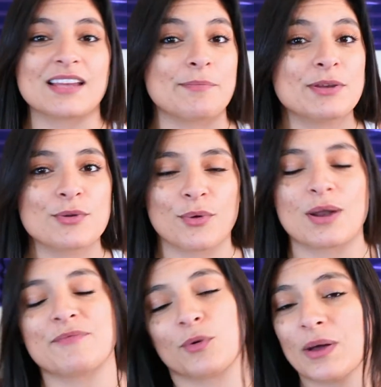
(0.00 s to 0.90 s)
I've been with one
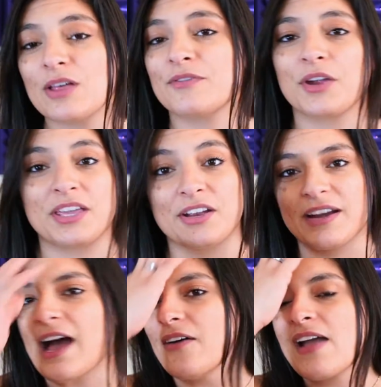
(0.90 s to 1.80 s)
up for well over a year
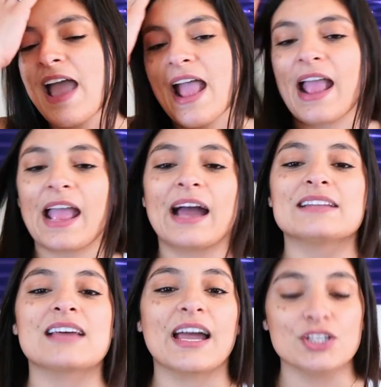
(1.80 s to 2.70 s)
now,
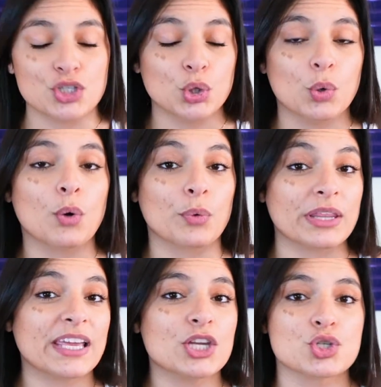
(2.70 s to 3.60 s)
and I do
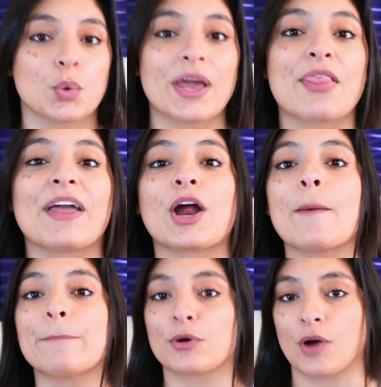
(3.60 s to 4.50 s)
really enjoy their
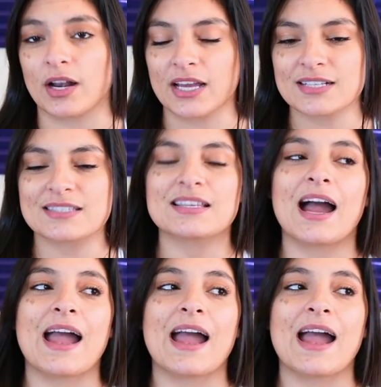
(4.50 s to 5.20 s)
products.